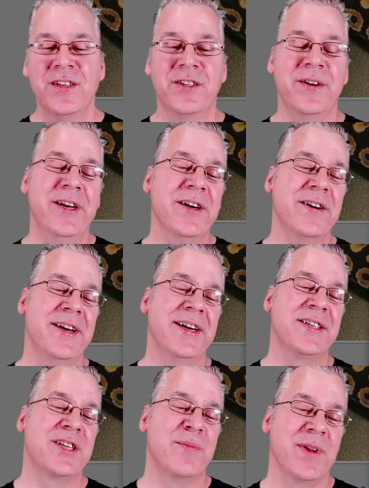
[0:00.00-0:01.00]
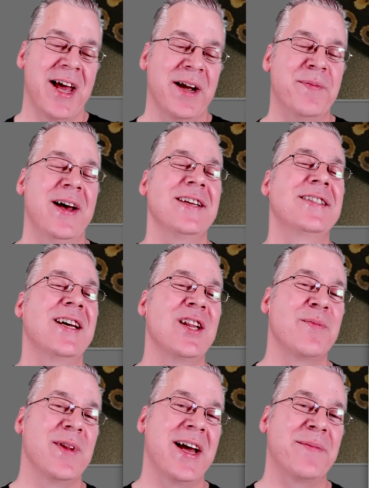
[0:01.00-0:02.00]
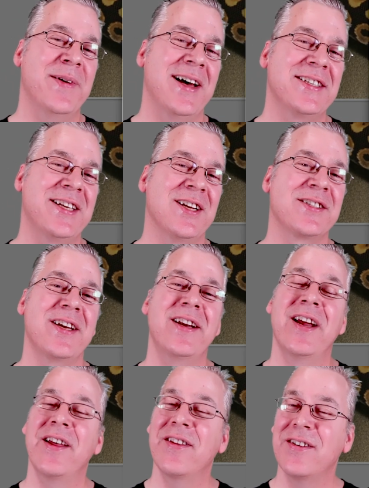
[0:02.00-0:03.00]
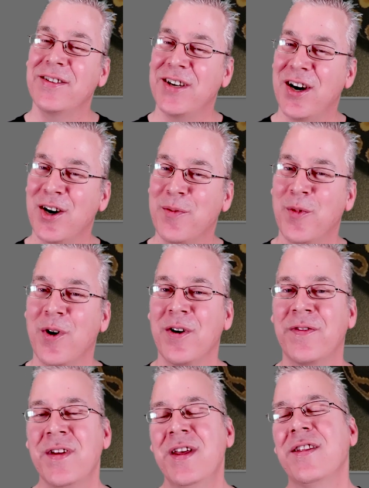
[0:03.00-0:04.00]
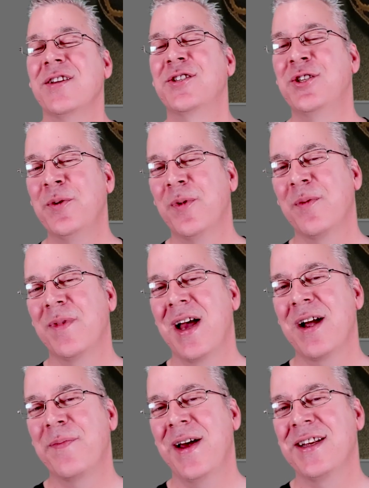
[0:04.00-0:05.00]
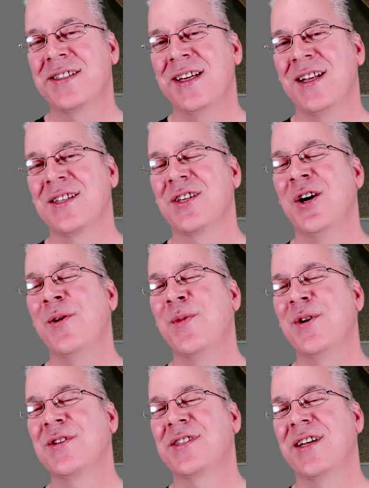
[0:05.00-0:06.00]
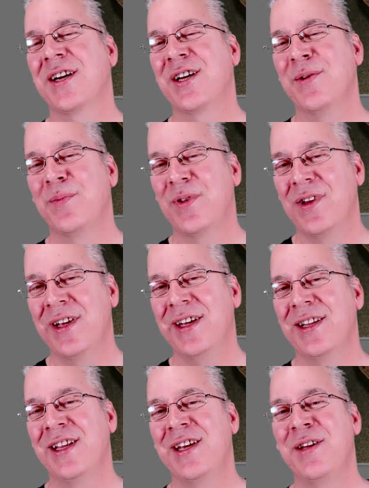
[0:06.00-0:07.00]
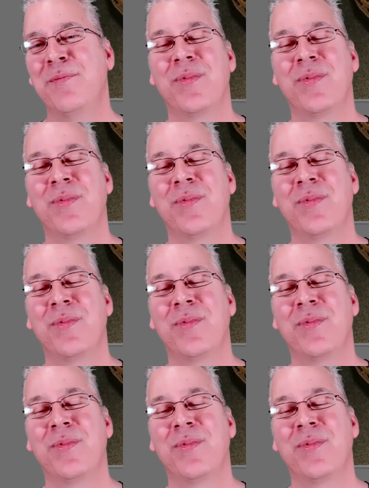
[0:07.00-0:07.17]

So here is the black pastel. The black pastel is another dark morph. The super black pastel is almost a completely